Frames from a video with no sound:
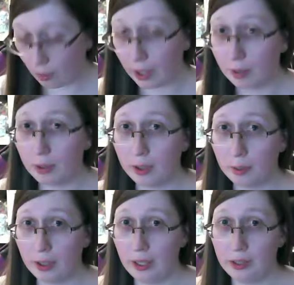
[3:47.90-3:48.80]
a bit of
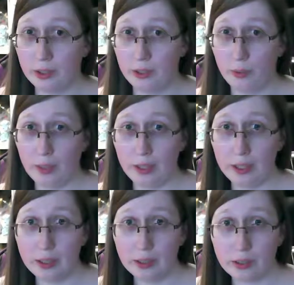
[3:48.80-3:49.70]
plays to win
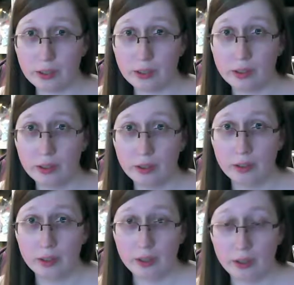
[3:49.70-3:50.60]
this.
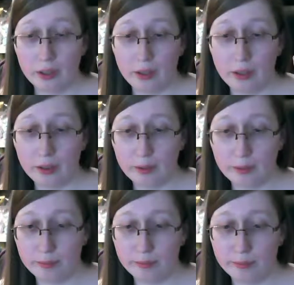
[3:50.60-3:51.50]

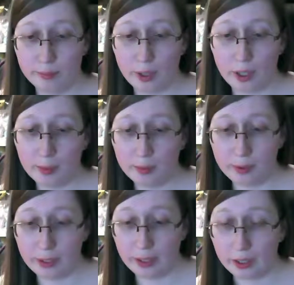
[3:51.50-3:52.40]
Um,
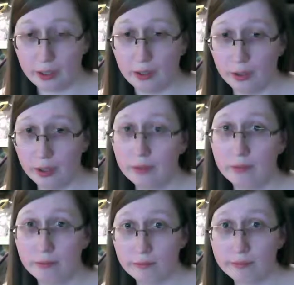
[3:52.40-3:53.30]
probably like a good
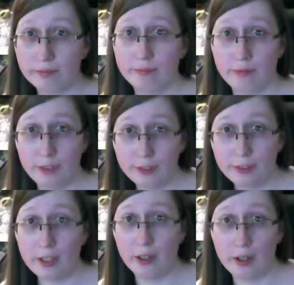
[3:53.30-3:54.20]

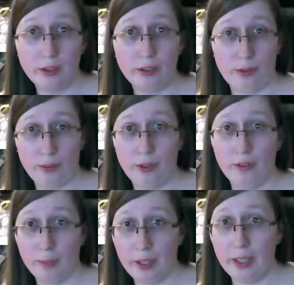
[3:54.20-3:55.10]
$50 worth
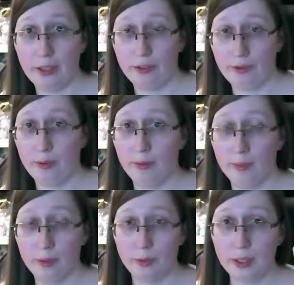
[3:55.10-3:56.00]
of plays from
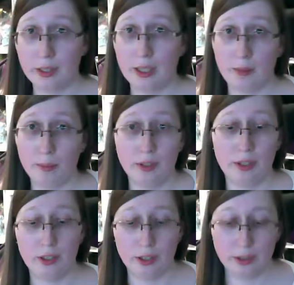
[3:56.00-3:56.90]
the reset
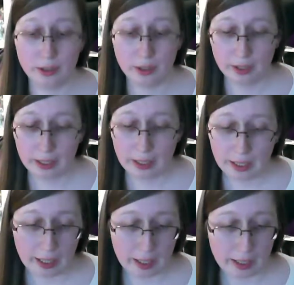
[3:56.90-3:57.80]
position.
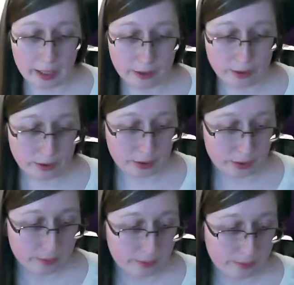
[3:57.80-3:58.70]
And
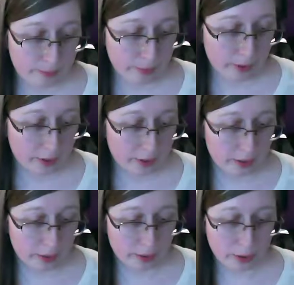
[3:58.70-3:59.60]

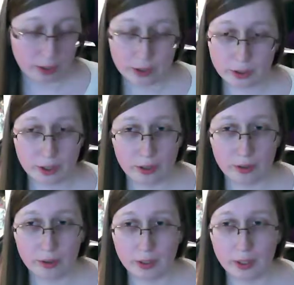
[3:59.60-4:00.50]
there was
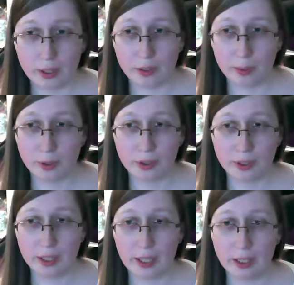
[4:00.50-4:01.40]
also another
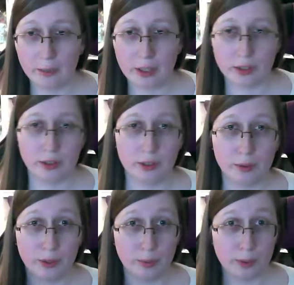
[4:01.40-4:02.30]
person ahead of me. So there
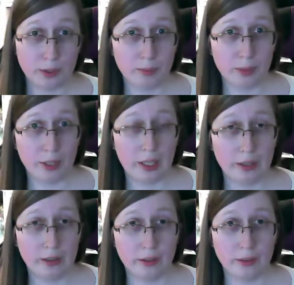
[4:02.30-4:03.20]
was the person playing
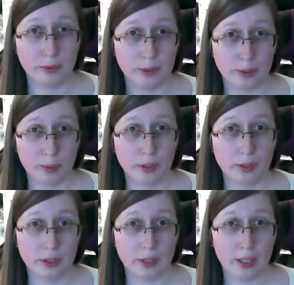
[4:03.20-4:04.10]
and then there the
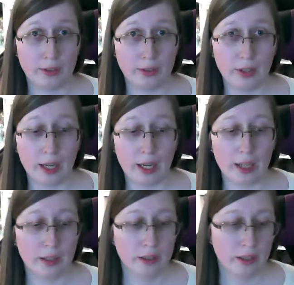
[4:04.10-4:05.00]
person after
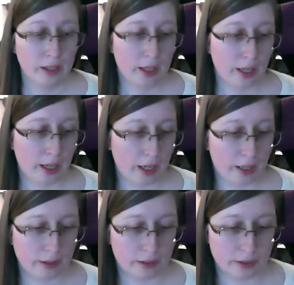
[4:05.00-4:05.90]
that.
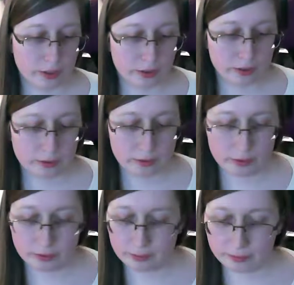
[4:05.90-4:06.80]
And
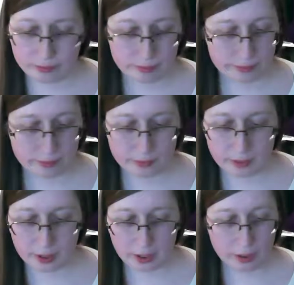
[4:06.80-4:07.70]

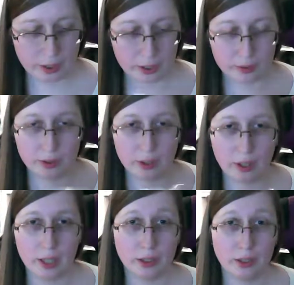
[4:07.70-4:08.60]
it, it
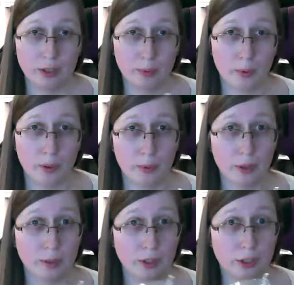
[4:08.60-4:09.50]
got to the point where
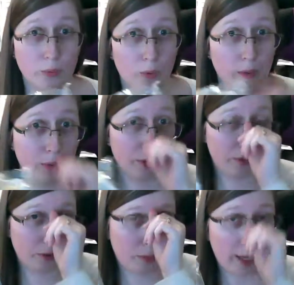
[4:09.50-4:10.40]
it was just one
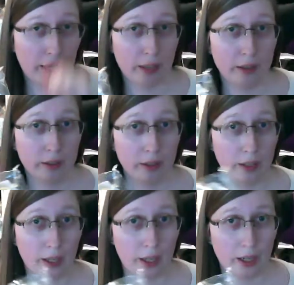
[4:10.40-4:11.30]
move away
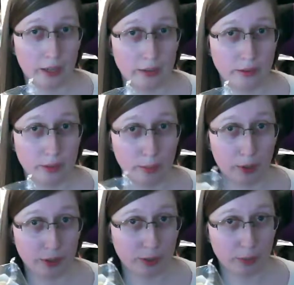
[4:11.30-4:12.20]
and the
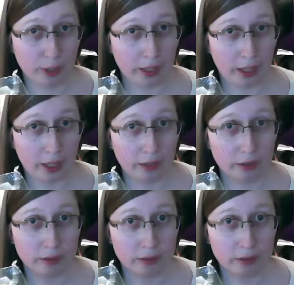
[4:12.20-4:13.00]
person playing